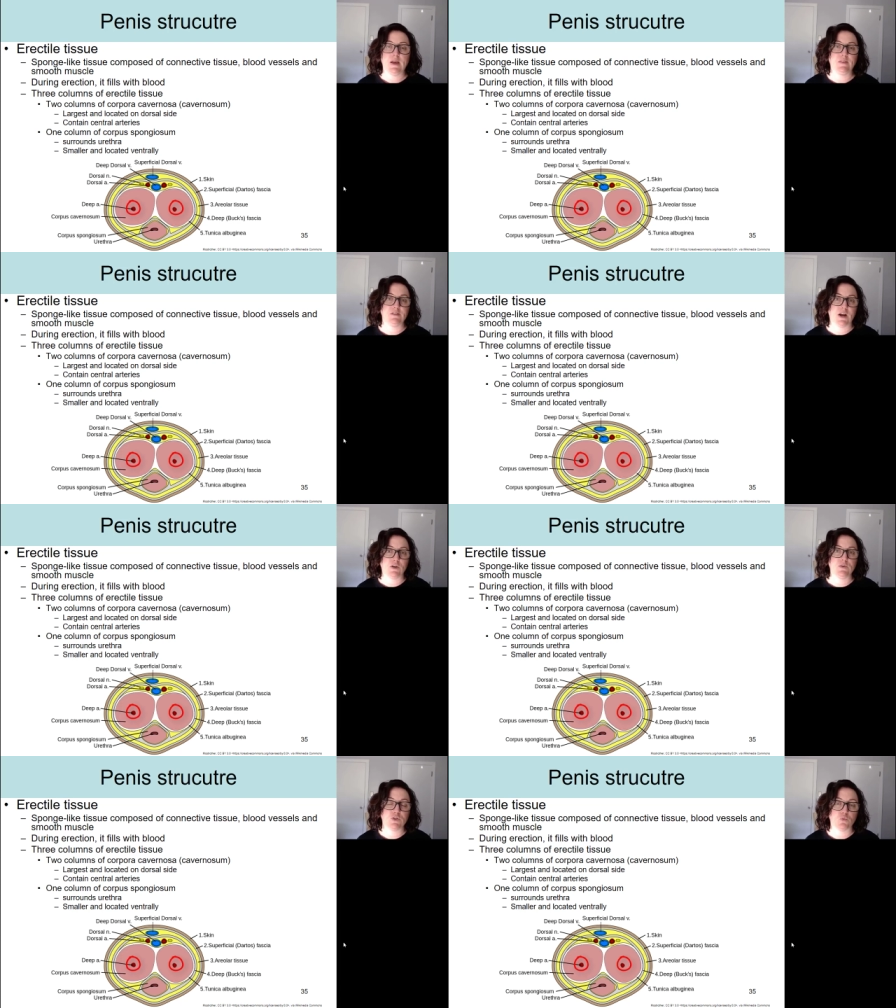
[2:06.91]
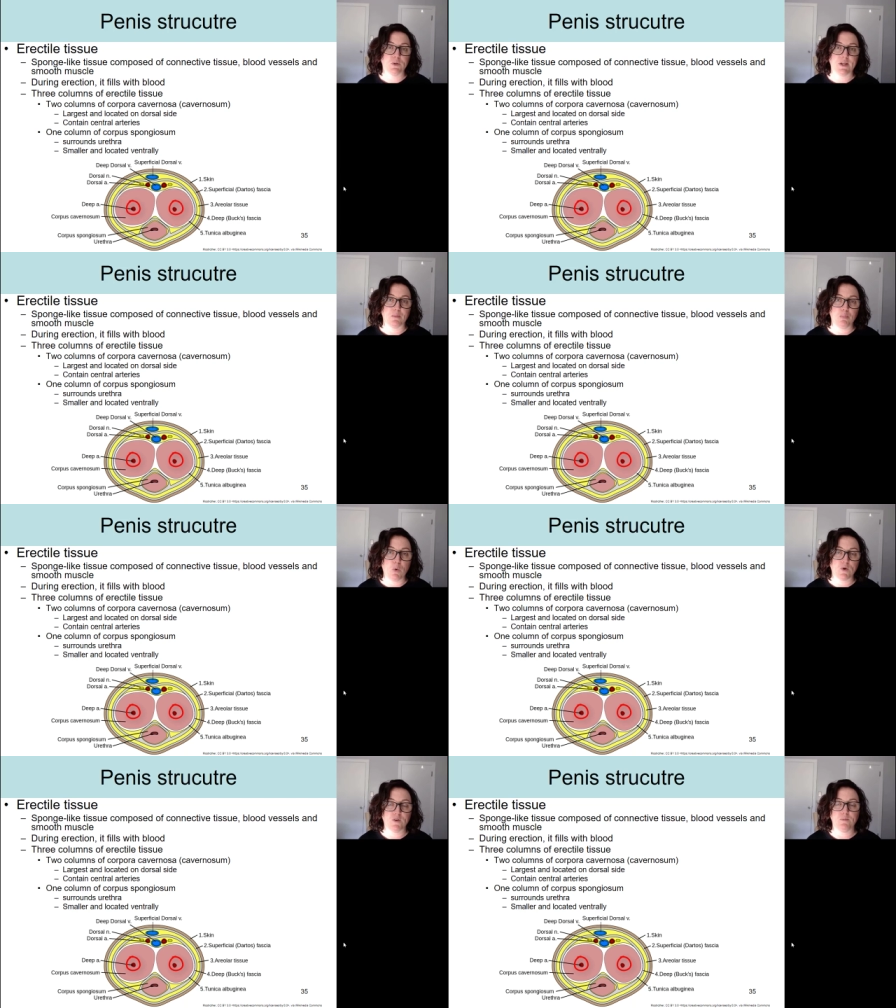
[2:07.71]
And these arteries are really
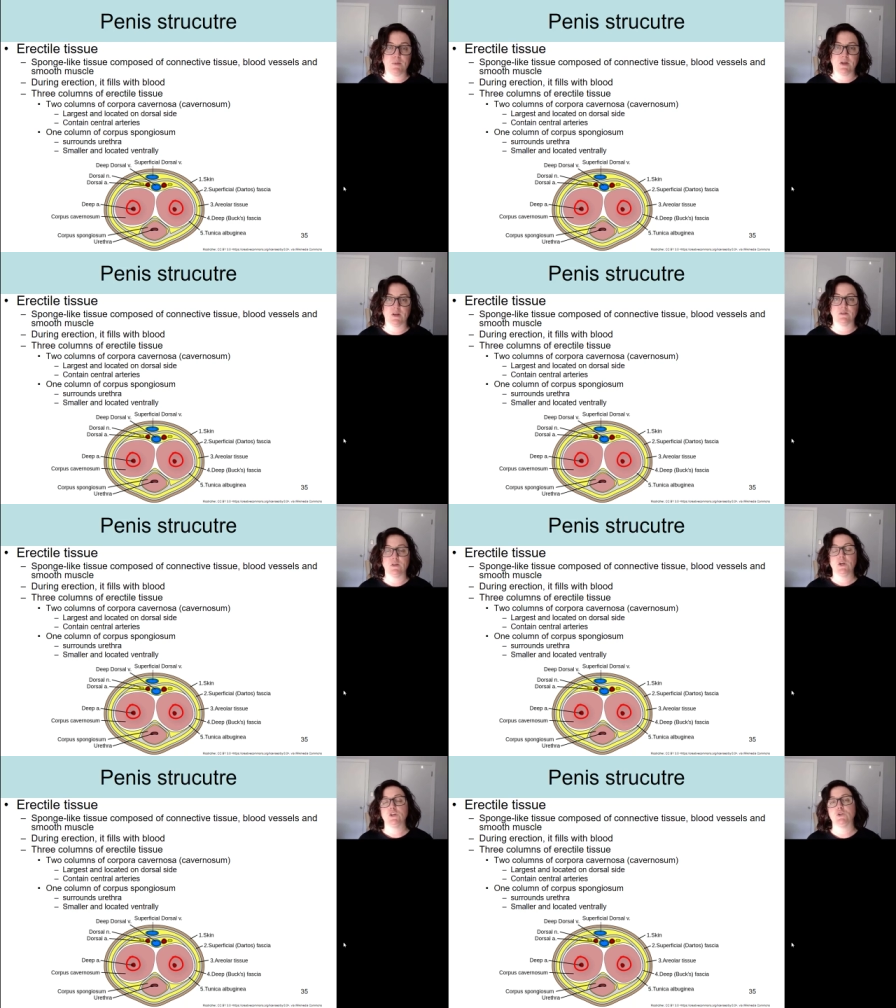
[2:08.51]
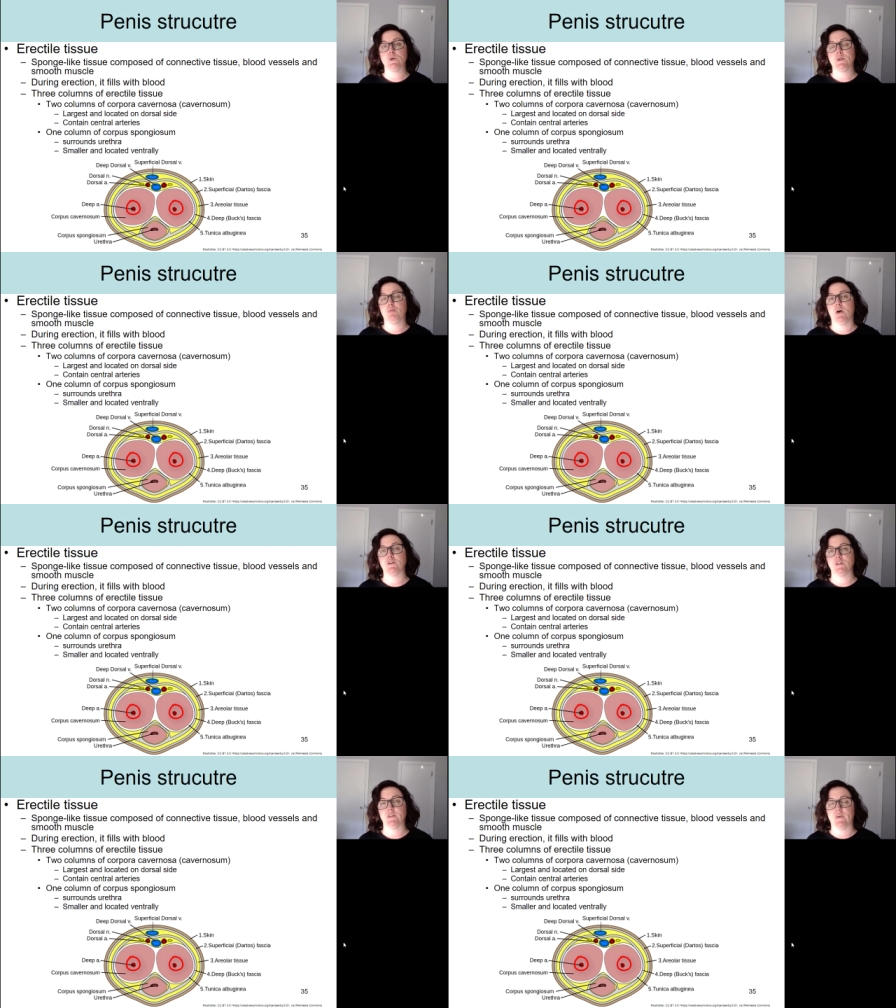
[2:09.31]
important because during the
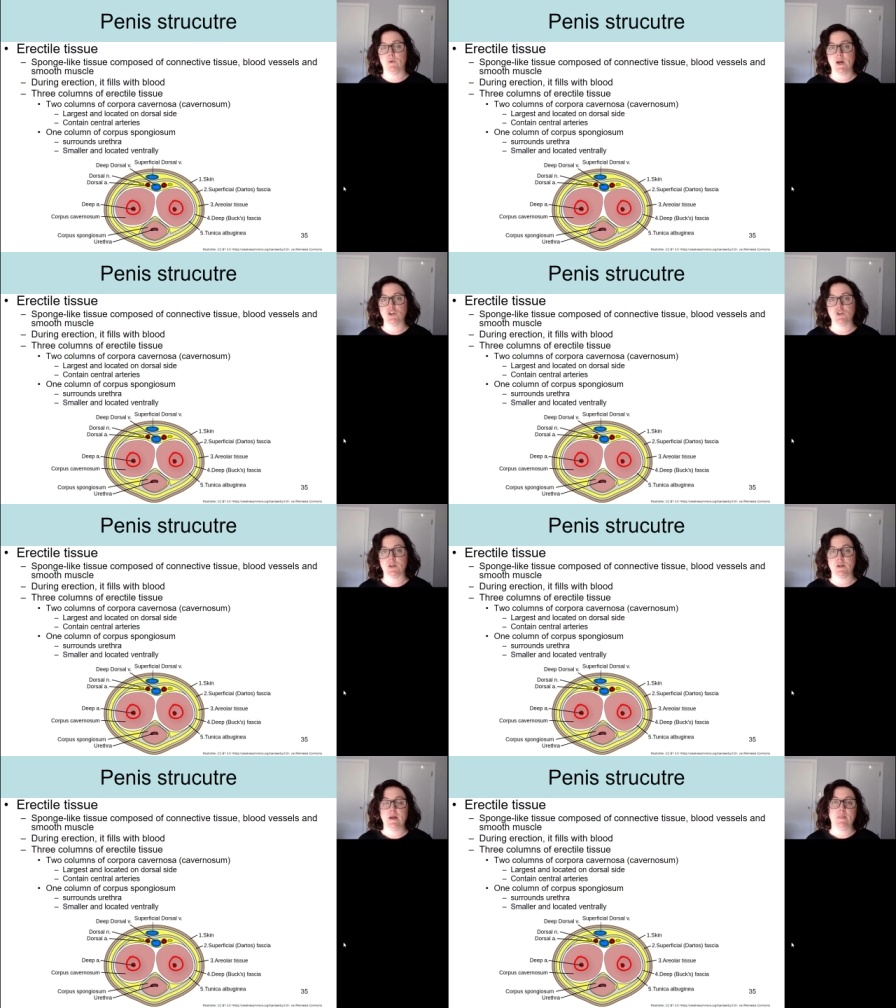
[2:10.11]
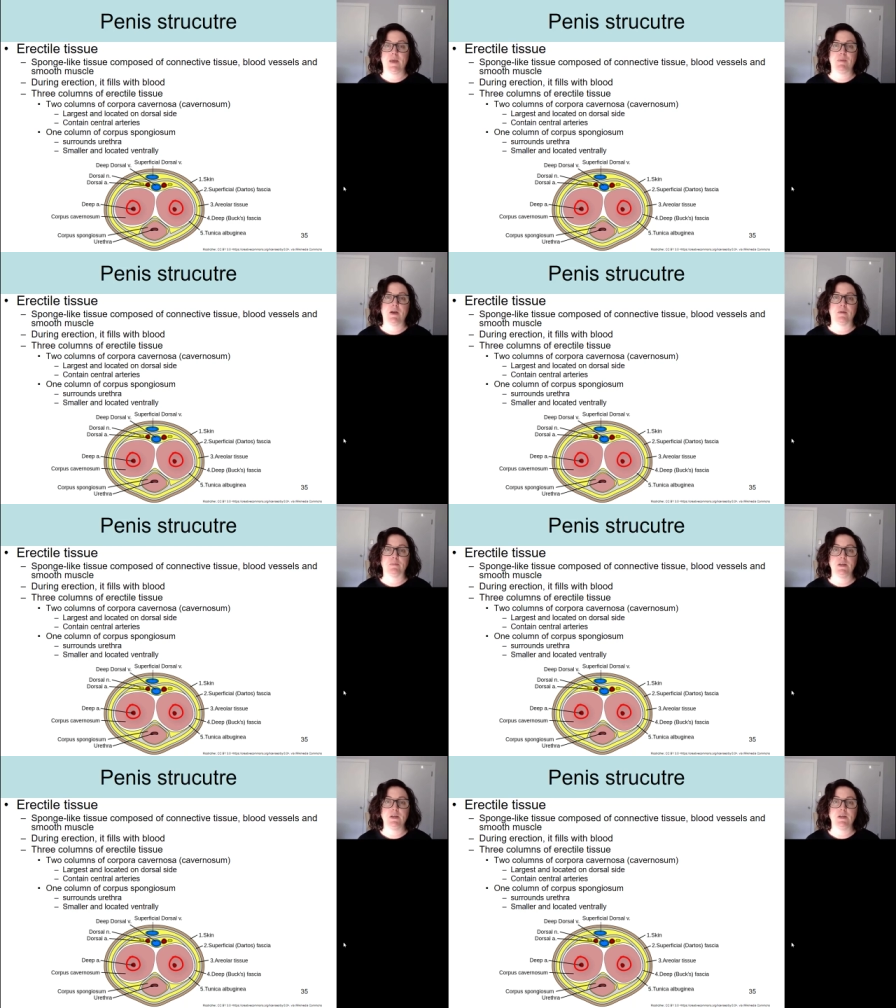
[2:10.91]
process of erection, they
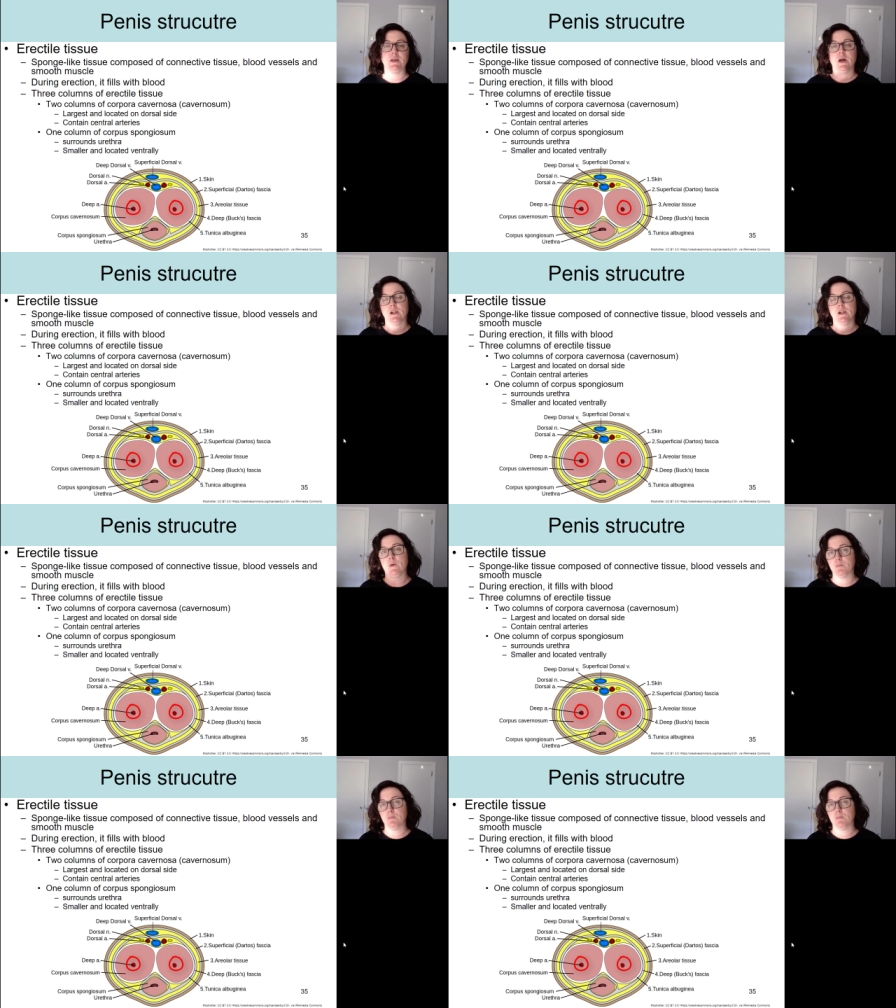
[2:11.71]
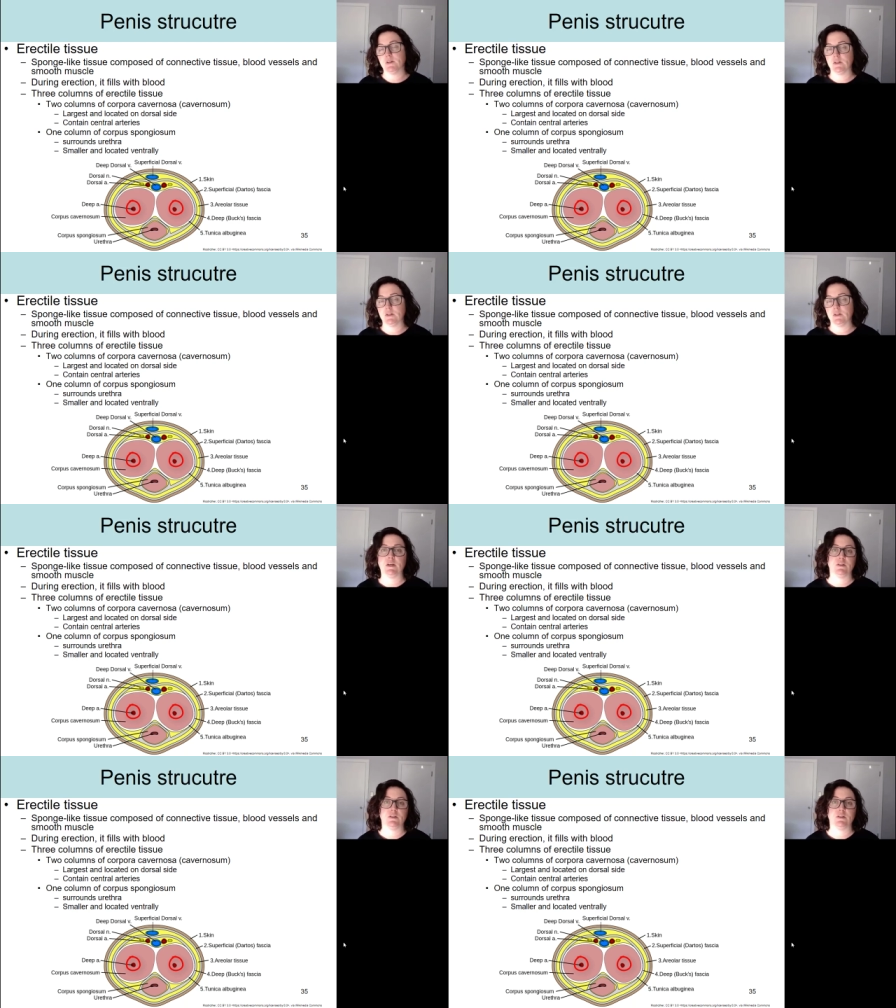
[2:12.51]
become leaky, allowing the blood to leak